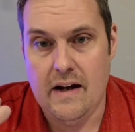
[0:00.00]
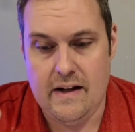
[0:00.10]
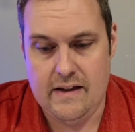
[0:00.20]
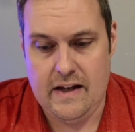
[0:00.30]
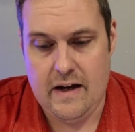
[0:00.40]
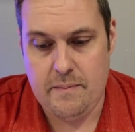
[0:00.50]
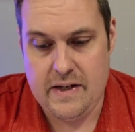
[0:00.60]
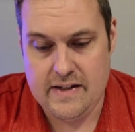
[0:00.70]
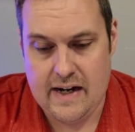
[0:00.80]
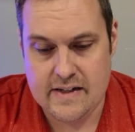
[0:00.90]
in the
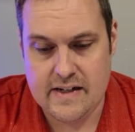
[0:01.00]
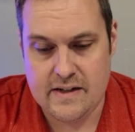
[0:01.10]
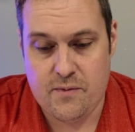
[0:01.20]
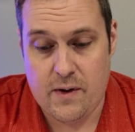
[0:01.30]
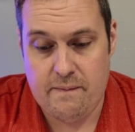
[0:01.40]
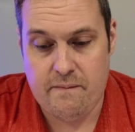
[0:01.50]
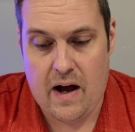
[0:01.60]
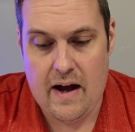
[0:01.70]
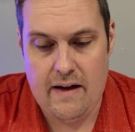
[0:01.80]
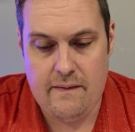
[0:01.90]
Pentax
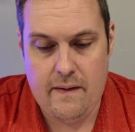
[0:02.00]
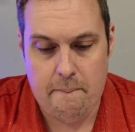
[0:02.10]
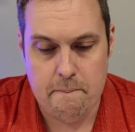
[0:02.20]
645.